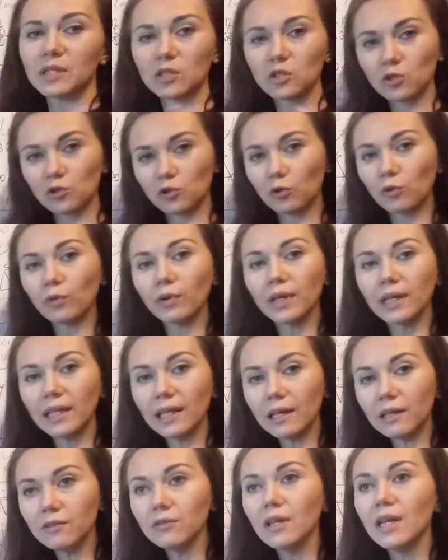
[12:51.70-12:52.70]
strong
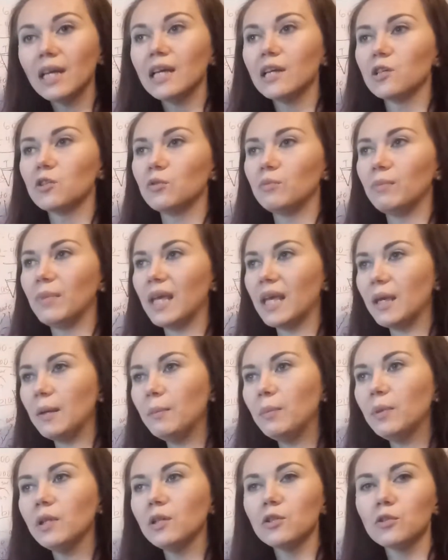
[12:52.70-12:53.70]
enough to be
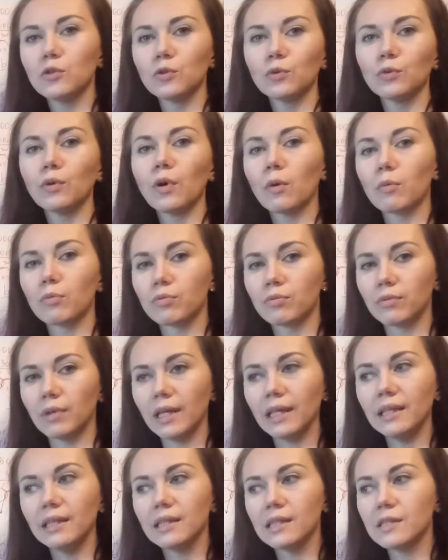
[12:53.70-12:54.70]
able to
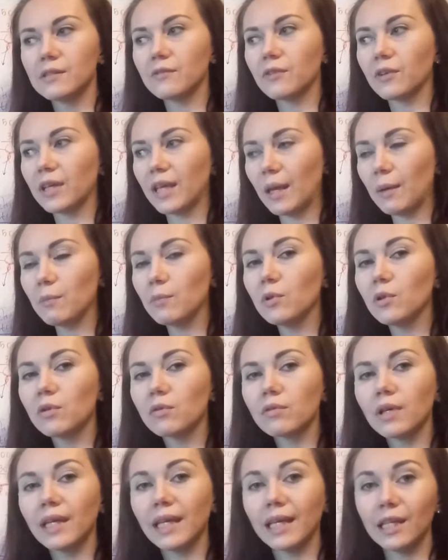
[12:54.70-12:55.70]
operate this vocabulary